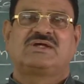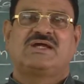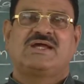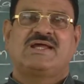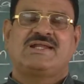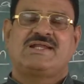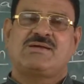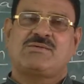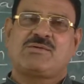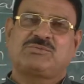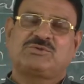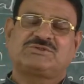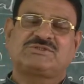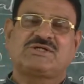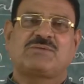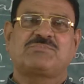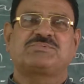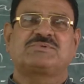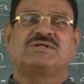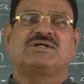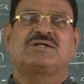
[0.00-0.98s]
Name of the
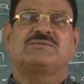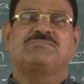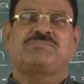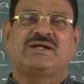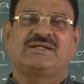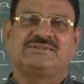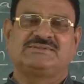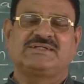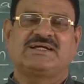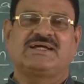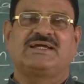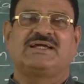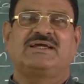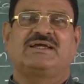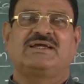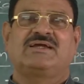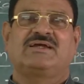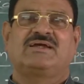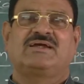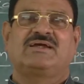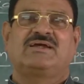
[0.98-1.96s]
chapter, fungi
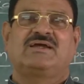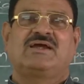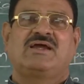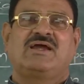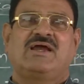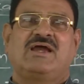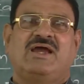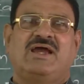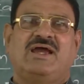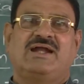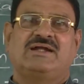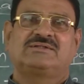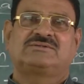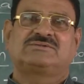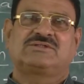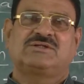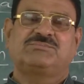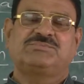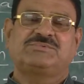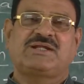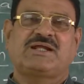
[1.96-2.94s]
and
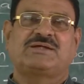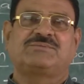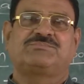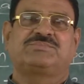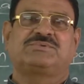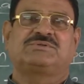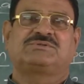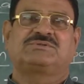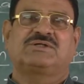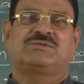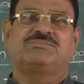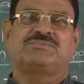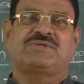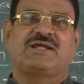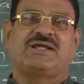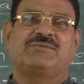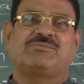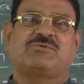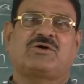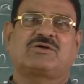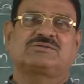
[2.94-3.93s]

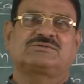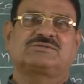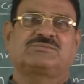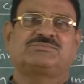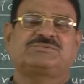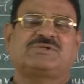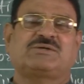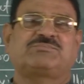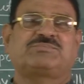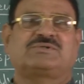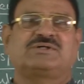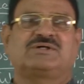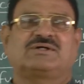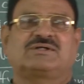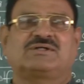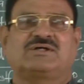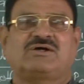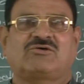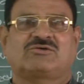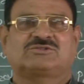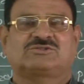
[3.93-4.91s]
subtype or subchapter
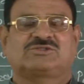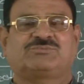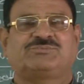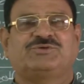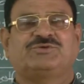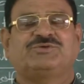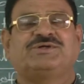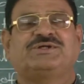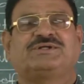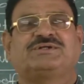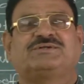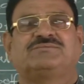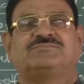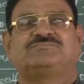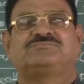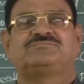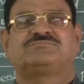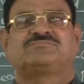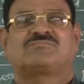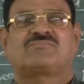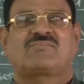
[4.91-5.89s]
or subunit.
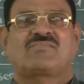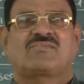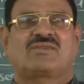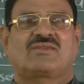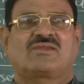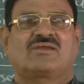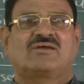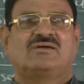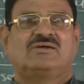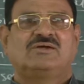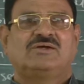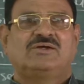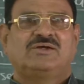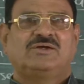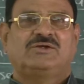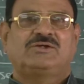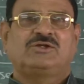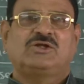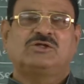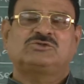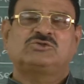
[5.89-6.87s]

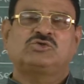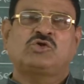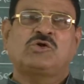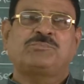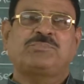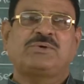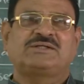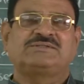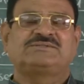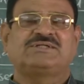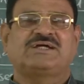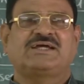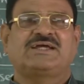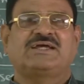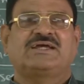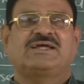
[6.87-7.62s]
Utilization of fungi